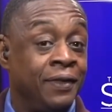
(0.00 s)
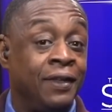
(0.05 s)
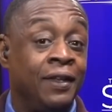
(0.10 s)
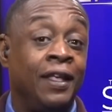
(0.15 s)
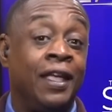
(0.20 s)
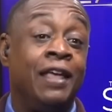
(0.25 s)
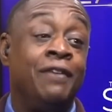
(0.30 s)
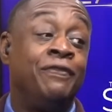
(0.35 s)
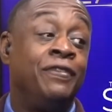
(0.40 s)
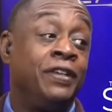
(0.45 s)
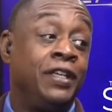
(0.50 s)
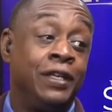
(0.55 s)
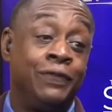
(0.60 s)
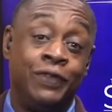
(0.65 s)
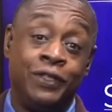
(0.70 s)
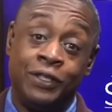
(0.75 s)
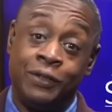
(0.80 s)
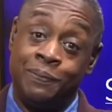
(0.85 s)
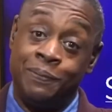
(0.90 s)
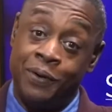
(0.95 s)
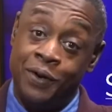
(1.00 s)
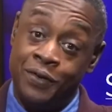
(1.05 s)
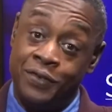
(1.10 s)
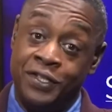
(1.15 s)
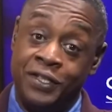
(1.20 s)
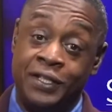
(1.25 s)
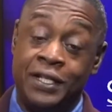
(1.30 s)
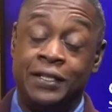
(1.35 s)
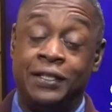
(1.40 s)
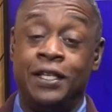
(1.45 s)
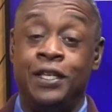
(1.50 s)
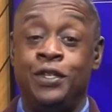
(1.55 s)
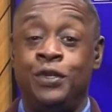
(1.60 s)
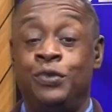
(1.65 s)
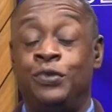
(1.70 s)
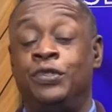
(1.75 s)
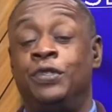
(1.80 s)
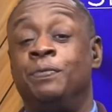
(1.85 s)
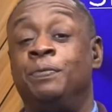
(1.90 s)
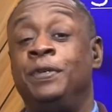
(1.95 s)
and forgiving the person that they
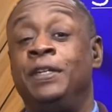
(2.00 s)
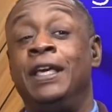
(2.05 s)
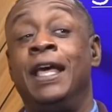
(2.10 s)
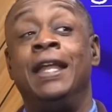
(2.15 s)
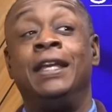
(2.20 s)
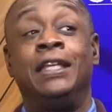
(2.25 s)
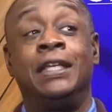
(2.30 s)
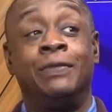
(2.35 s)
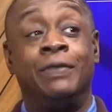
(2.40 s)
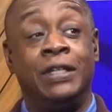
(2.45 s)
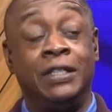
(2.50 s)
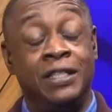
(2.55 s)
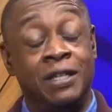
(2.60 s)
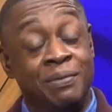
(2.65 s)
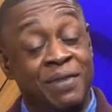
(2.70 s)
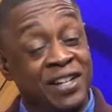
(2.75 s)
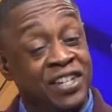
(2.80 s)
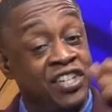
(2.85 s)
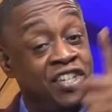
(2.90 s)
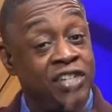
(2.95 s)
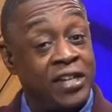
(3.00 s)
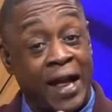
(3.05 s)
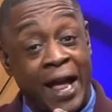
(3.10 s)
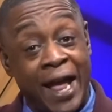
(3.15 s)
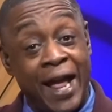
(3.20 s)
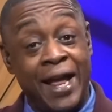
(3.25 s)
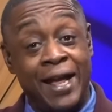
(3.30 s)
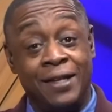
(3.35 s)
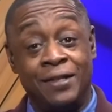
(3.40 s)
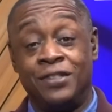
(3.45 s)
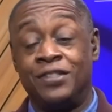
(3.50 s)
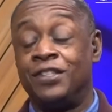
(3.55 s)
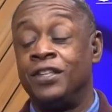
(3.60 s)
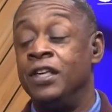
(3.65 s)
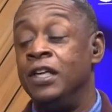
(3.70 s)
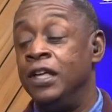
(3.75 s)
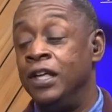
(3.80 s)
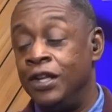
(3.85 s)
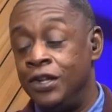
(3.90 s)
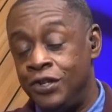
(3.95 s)
used to be and giving them a chance
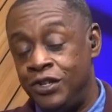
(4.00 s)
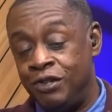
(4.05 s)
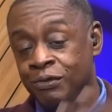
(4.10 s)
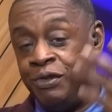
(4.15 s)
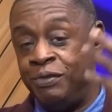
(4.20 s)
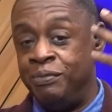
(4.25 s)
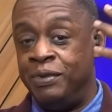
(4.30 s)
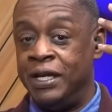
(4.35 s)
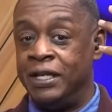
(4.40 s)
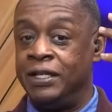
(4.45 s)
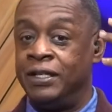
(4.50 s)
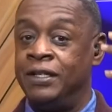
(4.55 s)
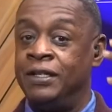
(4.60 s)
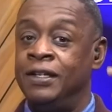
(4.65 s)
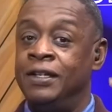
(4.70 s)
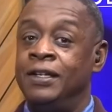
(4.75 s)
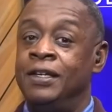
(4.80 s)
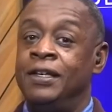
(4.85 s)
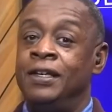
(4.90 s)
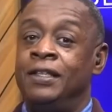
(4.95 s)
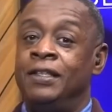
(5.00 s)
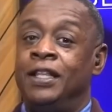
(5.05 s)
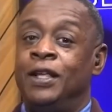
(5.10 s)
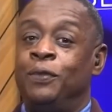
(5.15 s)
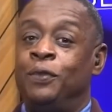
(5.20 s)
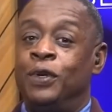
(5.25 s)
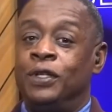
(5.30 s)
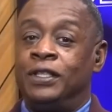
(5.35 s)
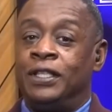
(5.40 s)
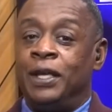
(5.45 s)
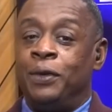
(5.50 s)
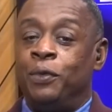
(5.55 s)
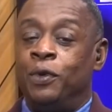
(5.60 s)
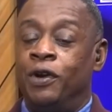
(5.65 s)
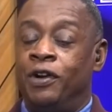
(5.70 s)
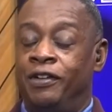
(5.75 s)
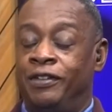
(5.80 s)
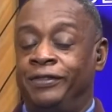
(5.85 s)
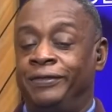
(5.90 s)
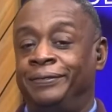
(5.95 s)
to be better than what they
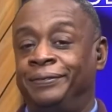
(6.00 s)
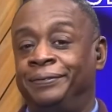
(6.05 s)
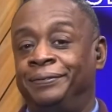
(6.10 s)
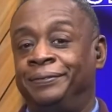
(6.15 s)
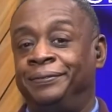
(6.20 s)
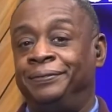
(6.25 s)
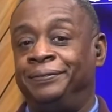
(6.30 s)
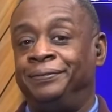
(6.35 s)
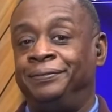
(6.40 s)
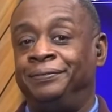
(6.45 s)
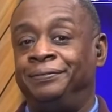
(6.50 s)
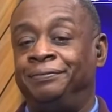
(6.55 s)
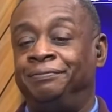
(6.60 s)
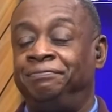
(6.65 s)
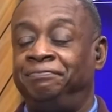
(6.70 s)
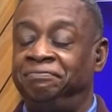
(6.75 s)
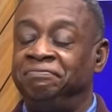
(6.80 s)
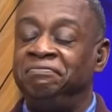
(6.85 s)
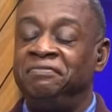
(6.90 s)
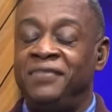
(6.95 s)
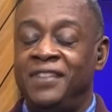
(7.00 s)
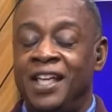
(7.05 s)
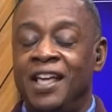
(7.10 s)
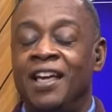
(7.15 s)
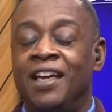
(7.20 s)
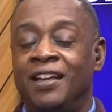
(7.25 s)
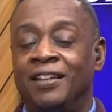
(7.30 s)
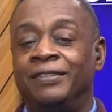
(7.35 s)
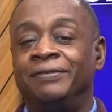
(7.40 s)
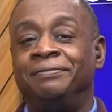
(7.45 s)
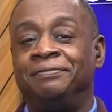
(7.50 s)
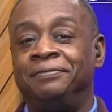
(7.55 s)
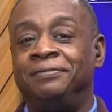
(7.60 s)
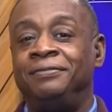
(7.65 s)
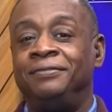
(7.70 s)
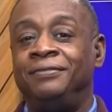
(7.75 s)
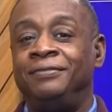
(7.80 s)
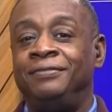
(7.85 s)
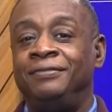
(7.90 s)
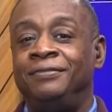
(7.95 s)
were. Yeah,
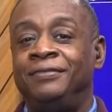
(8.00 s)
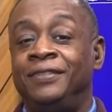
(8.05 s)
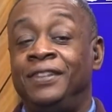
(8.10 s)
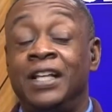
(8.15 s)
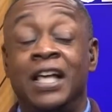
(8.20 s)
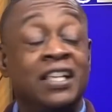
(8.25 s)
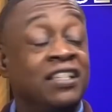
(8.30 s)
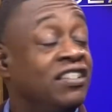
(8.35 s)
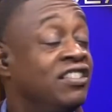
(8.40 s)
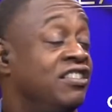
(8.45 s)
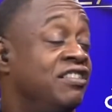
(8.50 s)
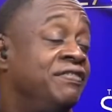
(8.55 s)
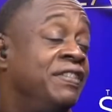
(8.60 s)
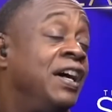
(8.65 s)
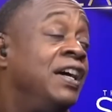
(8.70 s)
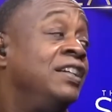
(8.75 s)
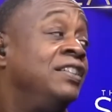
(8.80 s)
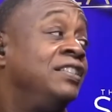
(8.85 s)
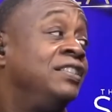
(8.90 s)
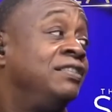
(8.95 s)
that's good advice.